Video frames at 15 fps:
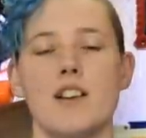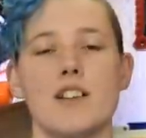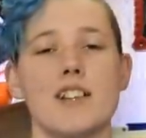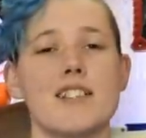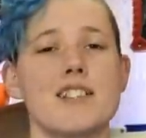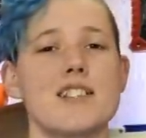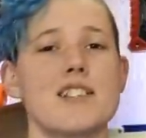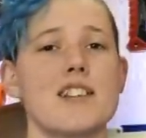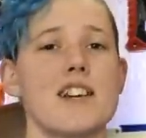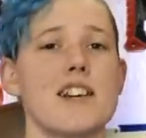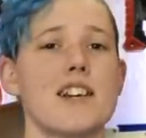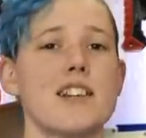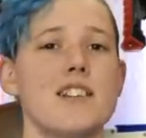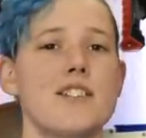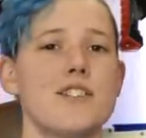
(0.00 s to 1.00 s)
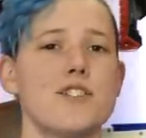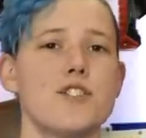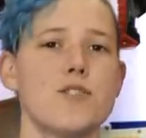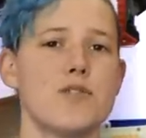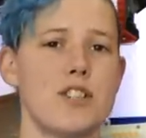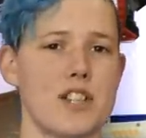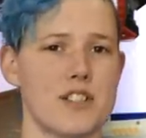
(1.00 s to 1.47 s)
Let's say
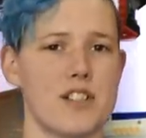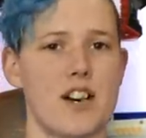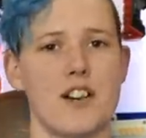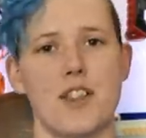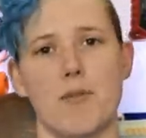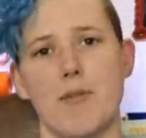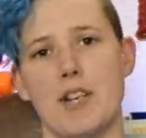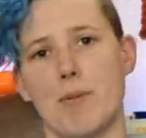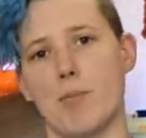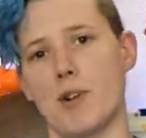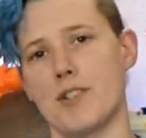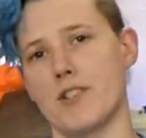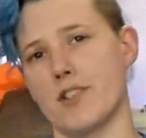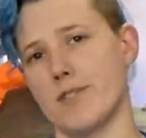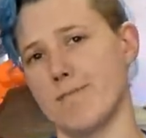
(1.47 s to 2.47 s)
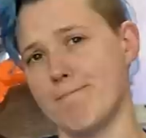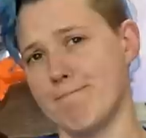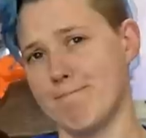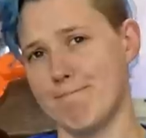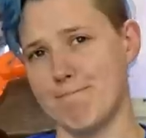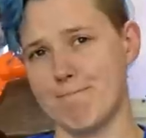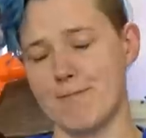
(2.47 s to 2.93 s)
you just got a 3D printer.
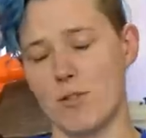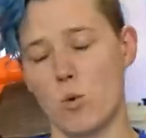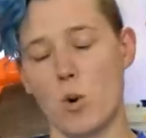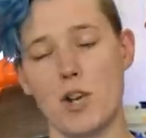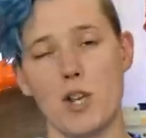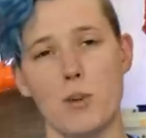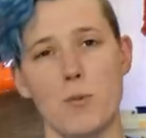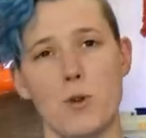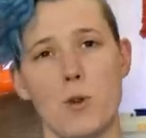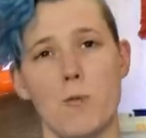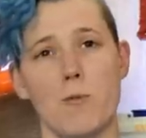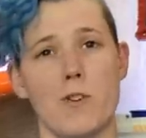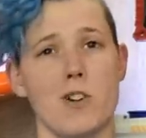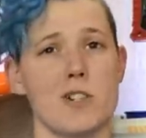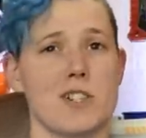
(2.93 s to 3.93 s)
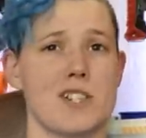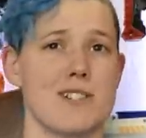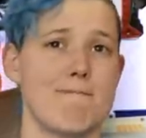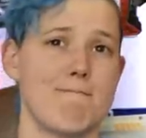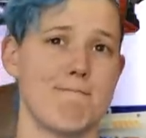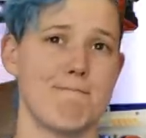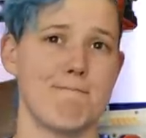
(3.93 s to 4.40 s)
What do you do first?
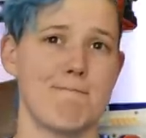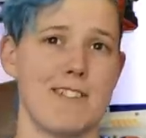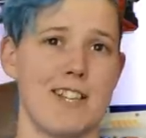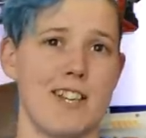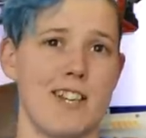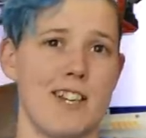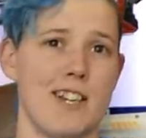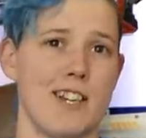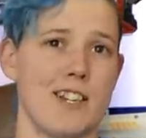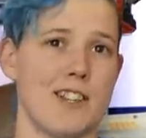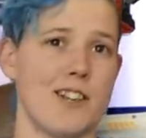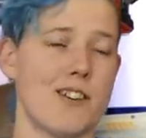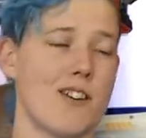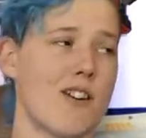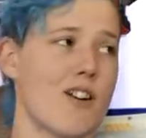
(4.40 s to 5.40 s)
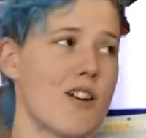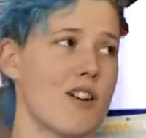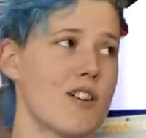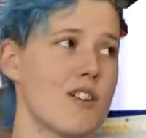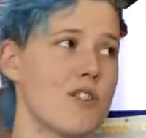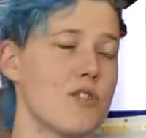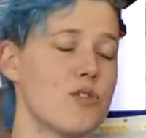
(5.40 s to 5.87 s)
There
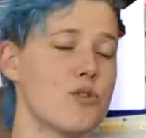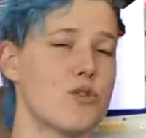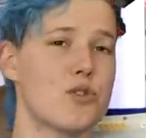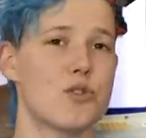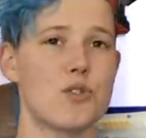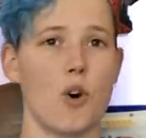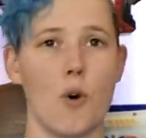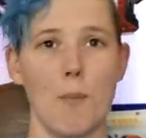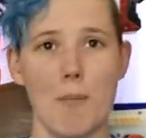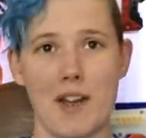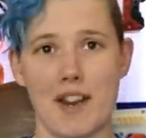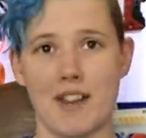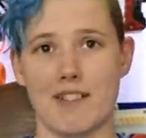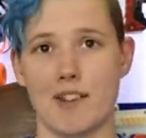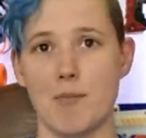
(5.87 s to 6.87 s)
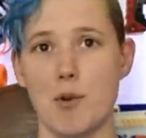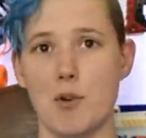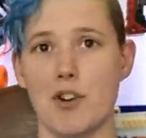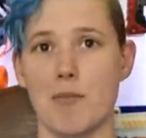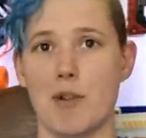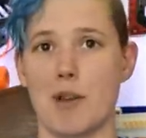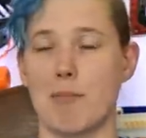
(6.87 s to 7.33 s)
are so many
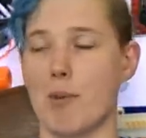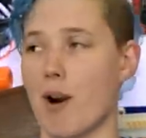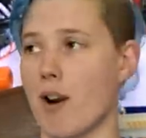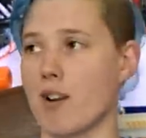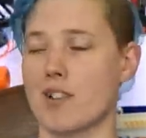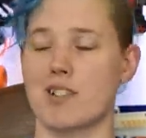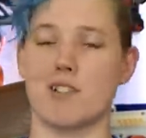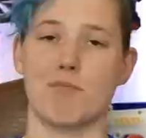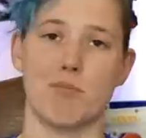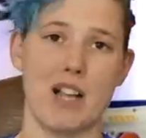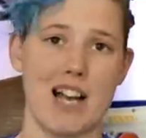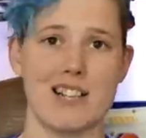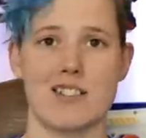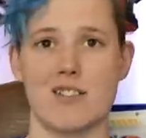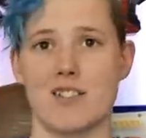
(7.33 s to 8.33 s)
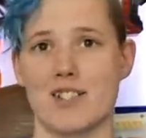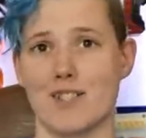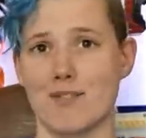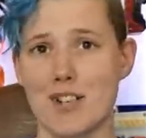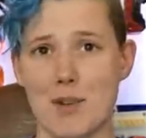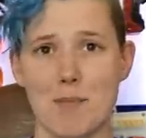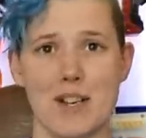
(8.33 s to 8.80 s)
community made parts and blasters
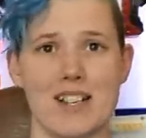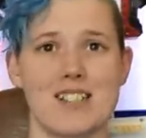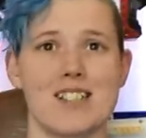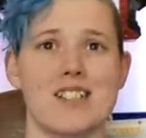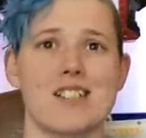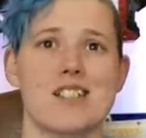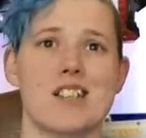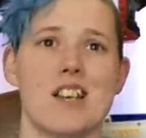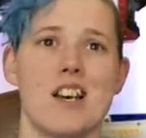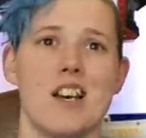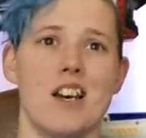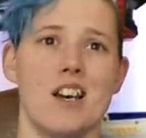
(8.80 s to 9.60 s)
and remixes,